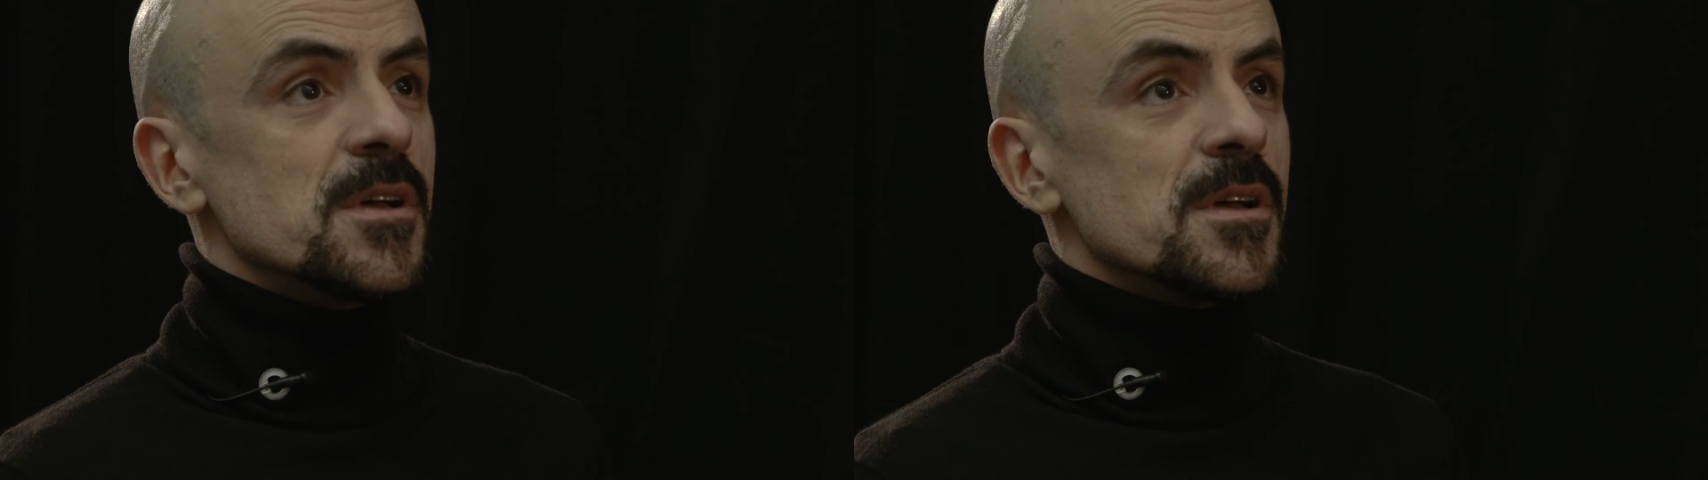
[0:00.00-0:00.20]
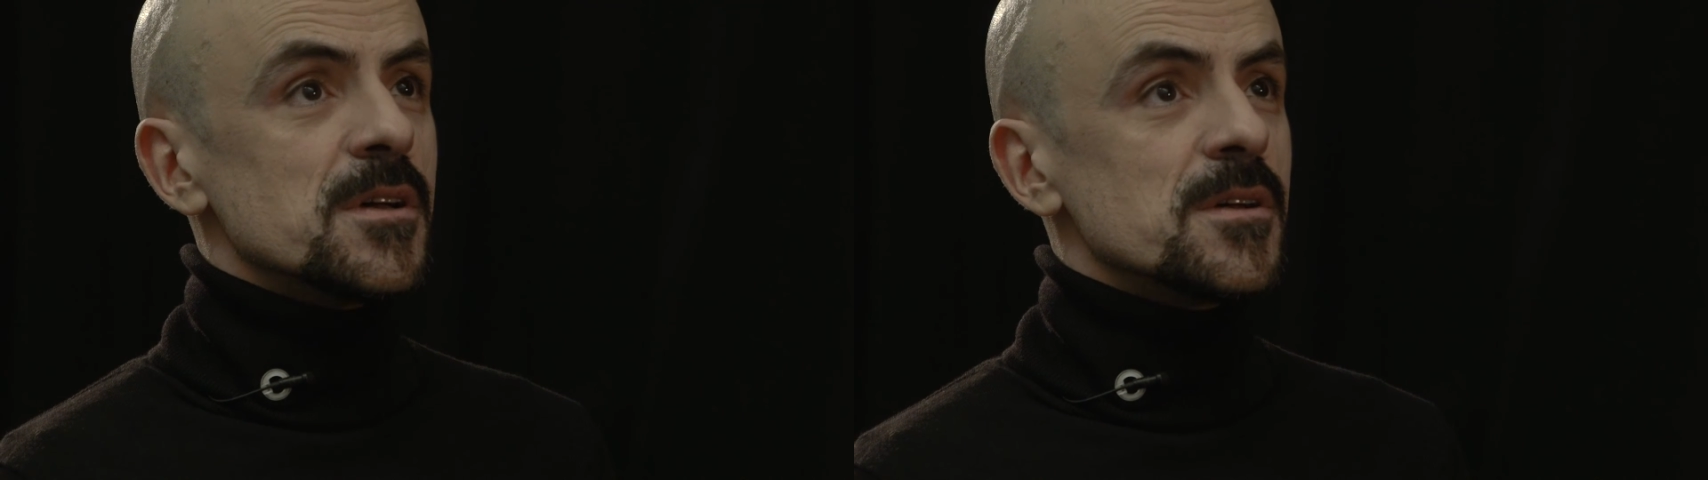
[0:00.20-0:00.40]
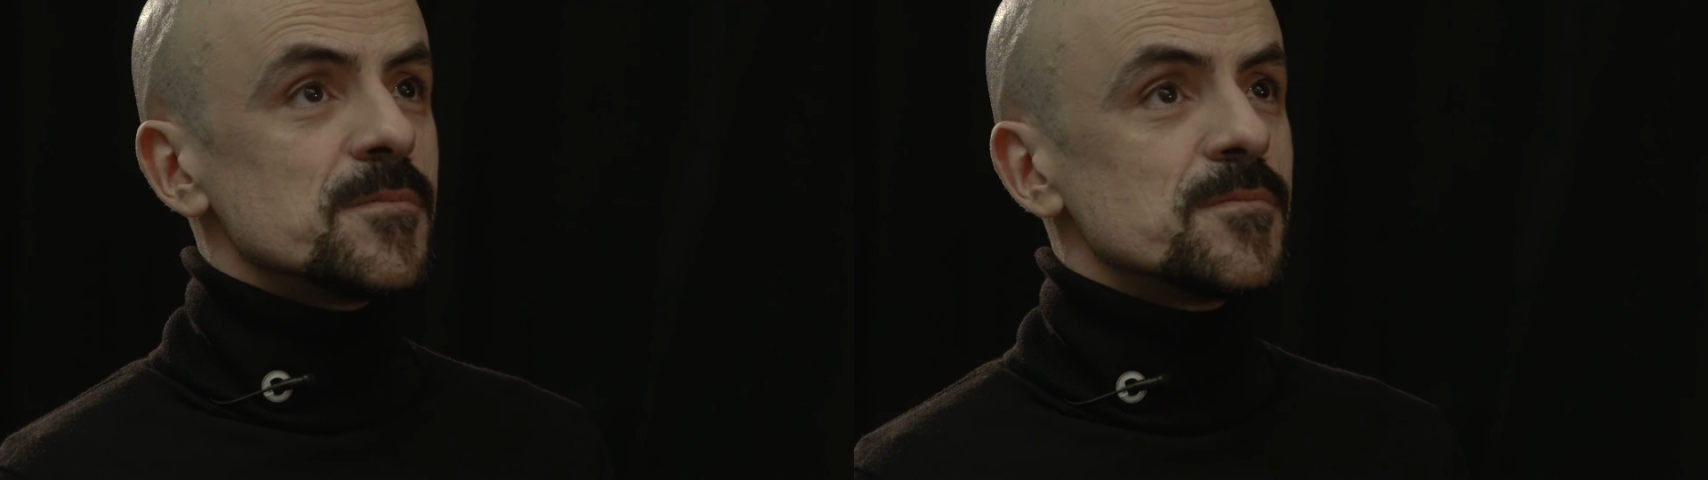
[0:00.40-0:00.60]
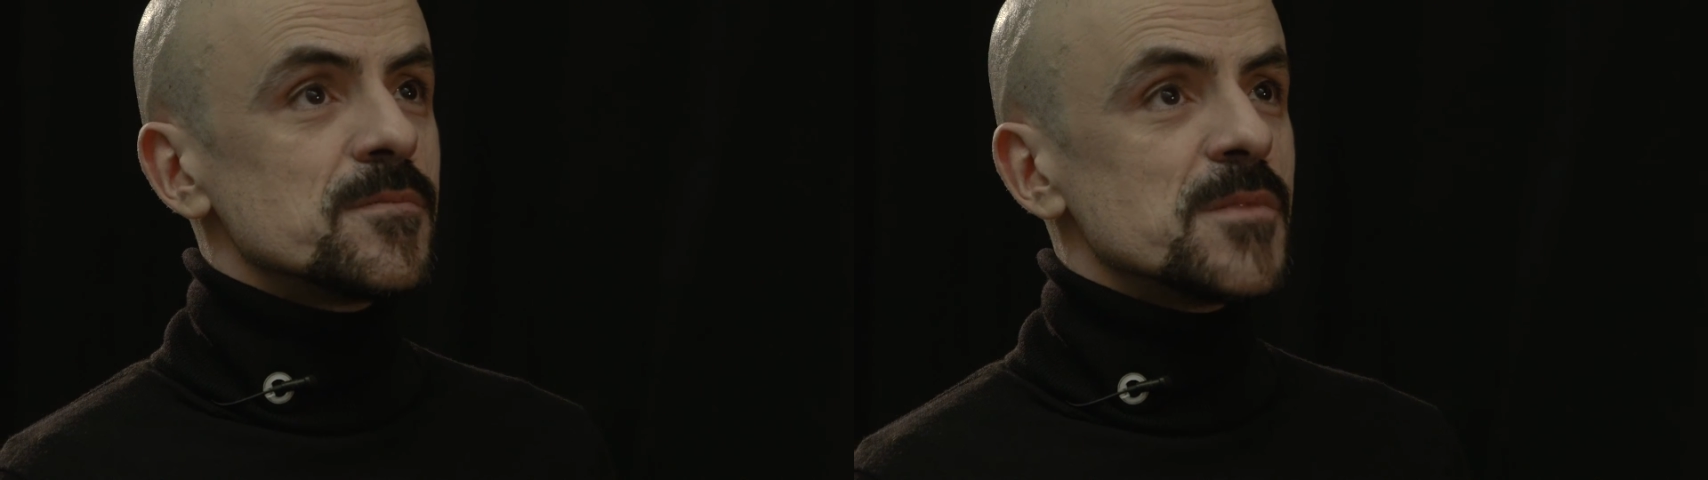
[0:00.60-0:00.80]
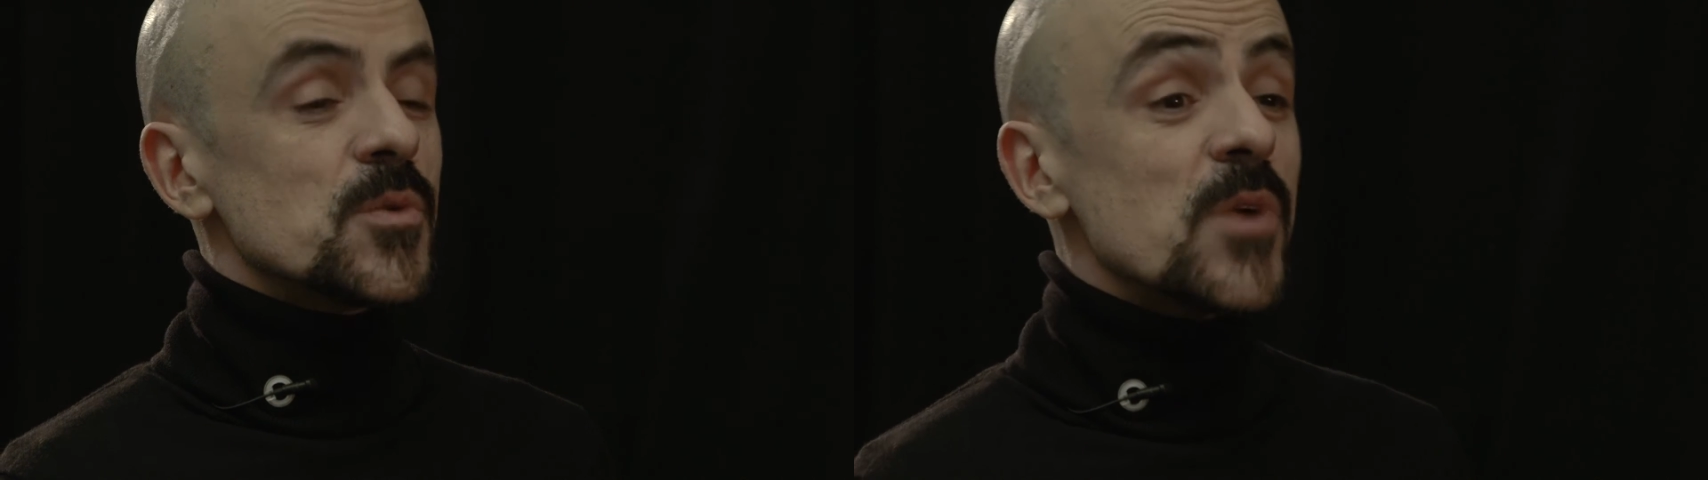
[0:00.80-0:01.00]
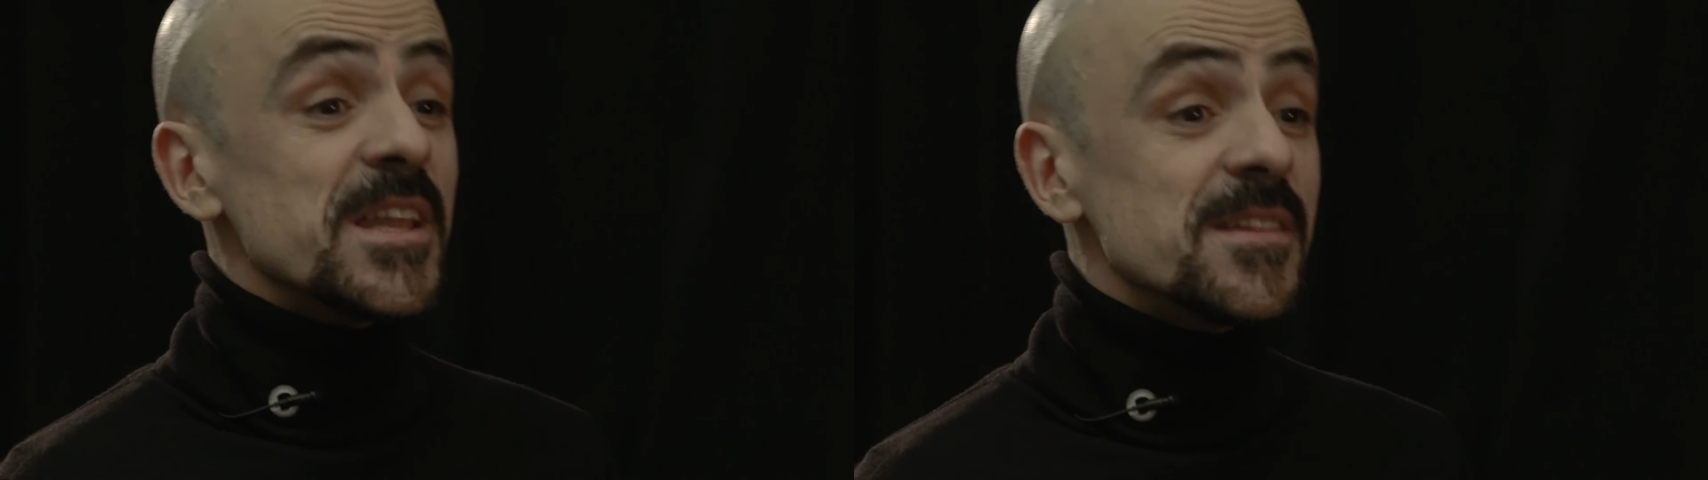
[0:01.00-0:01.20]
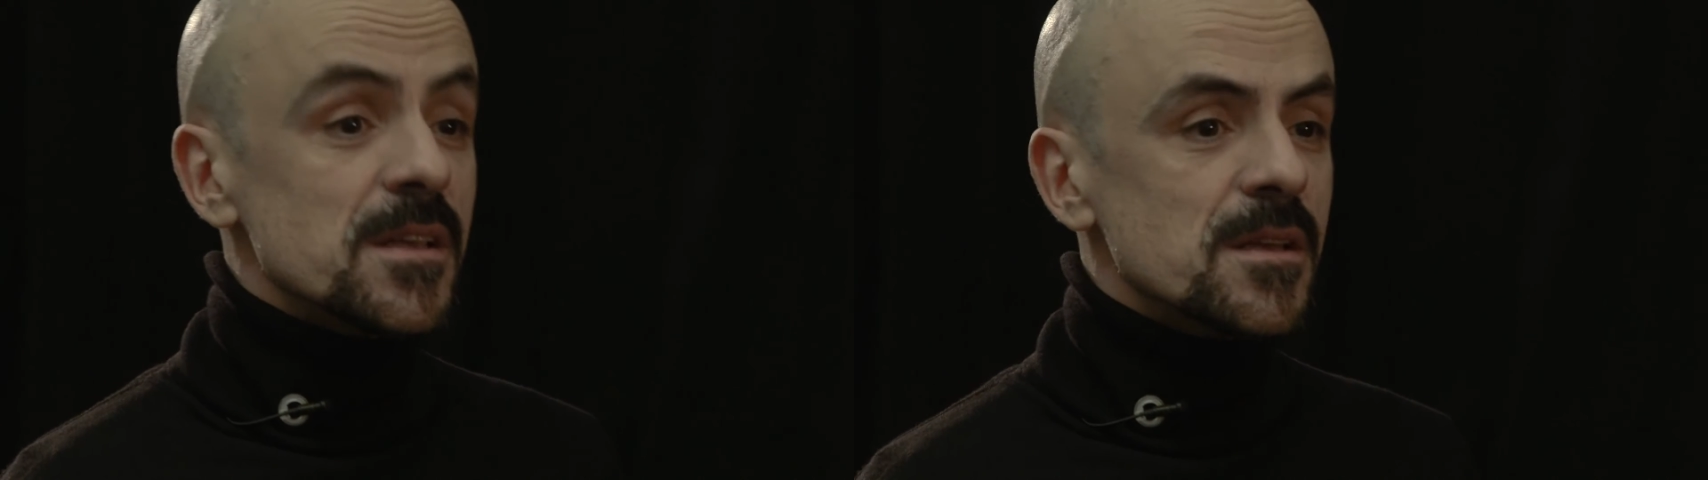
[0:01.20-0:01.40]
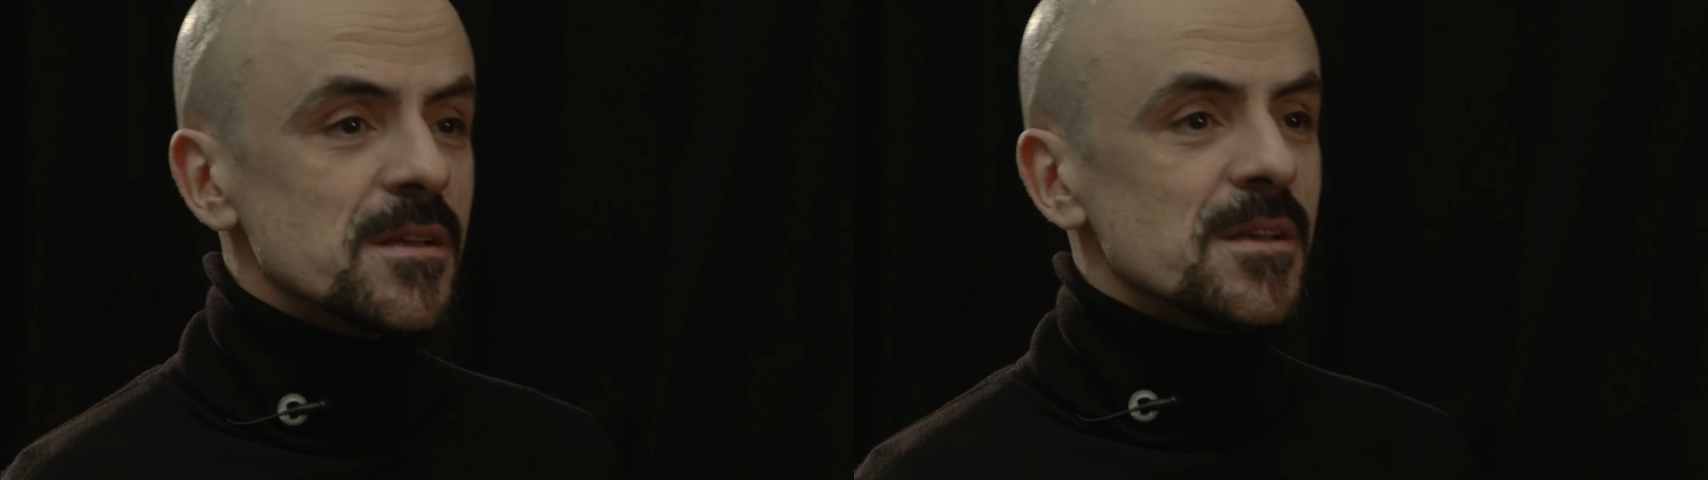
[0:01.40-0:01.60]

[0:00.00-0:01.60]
um, writing.